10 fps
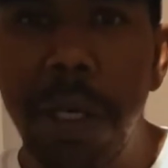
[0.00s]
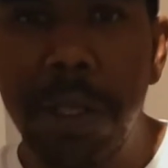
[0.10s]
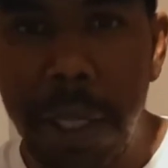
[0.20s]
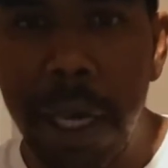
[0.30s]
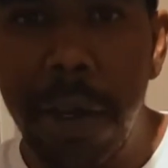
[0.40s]
will
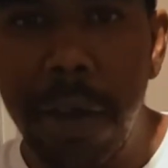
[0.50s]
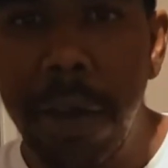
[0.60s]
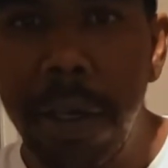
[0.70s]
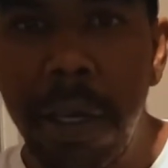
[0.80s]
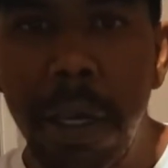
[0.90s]
sell.
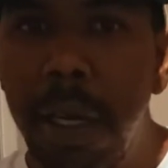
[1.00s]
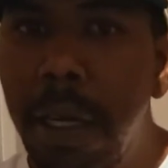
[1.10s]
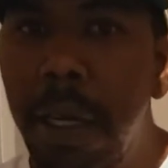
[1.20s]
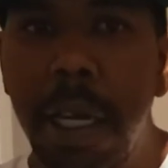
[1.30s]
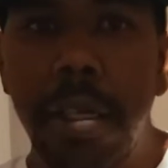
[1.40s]

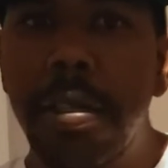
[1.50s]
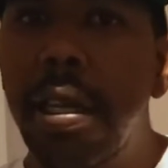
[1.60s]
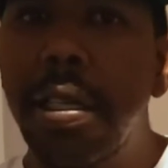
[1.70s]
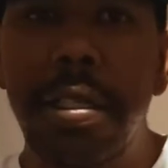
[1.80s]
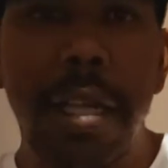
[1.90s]
It
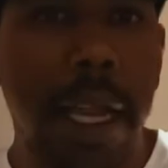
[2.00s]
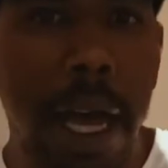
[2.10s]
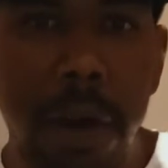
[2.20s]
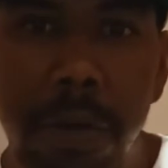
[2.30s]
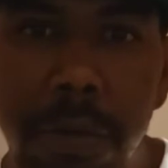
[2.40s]
still sell
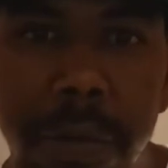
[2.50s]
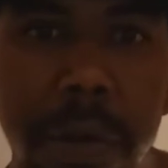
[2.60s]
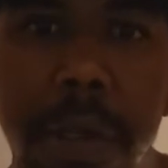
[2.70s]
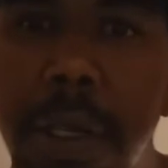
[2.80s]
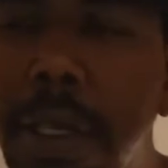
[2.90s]
out.
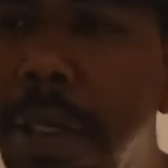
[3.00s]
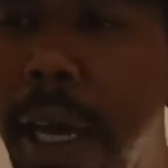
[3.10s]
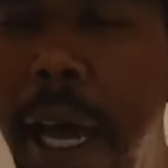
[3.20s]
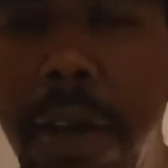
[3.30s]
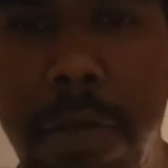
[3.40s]
It
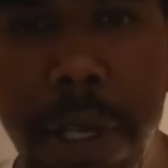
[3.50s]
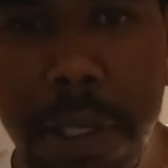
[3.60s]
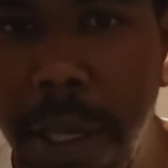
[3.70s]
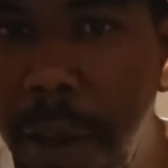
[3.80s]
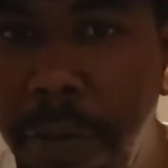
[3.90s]
still had a
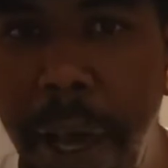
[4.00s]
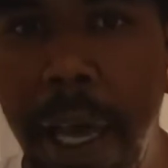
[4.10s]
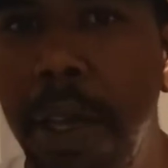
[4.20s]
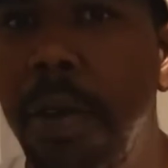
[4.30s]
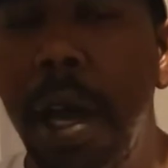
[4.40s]
resale
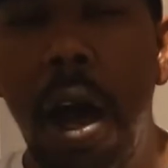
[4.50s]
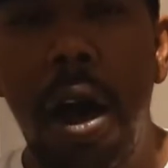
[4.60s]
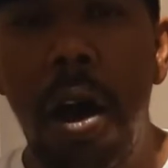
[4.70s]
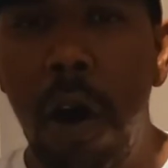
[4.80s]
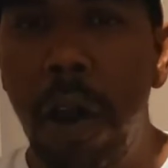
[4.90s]
value
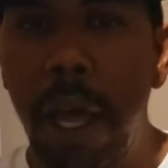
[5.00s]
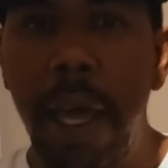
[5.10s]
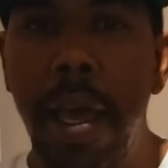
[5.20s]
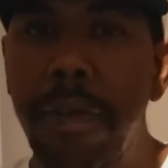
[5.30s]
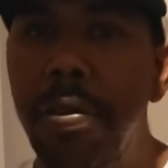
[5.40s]
all
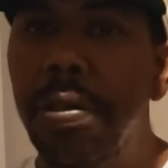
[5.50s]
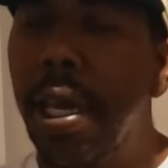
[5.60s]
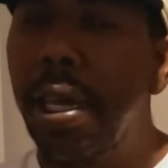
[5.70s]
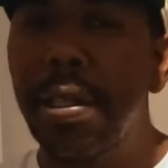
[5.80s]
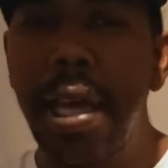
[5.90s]
that if you
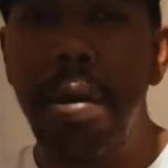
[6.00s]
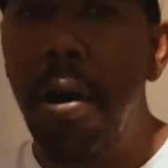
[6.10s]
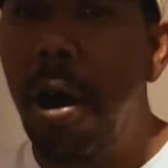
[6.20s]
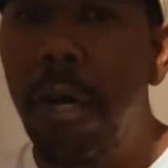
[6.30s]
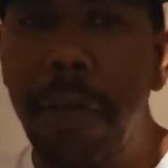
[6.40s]
take his name
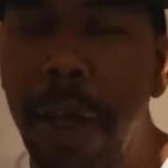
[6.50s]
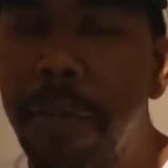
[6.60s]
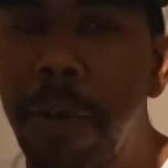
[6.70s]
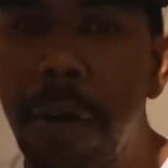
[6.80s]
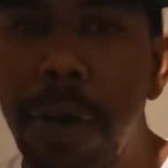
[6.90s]
off
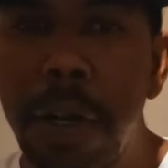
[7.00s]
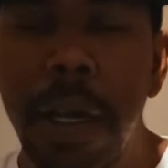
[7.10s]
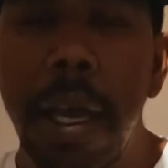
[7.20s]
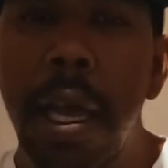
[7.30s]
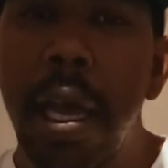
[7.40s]
that four
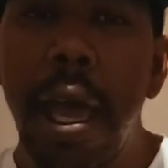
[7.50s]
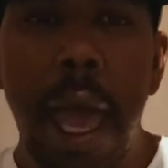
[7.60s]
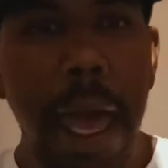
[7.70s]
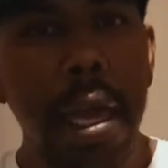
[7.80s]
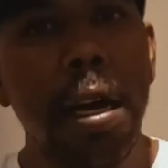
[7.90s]

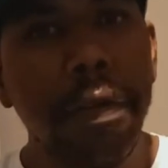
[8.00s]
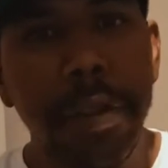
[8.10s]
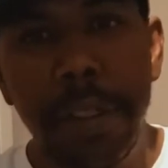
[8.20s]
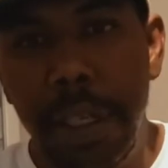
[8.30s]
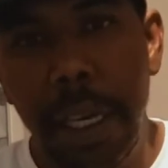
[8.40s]
and
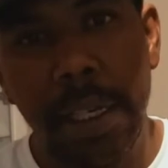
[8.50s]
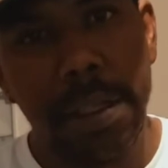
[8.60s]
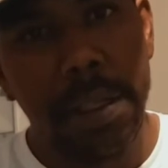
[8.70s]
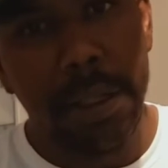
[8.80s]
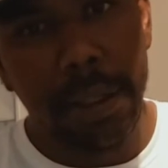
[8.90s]
off the six.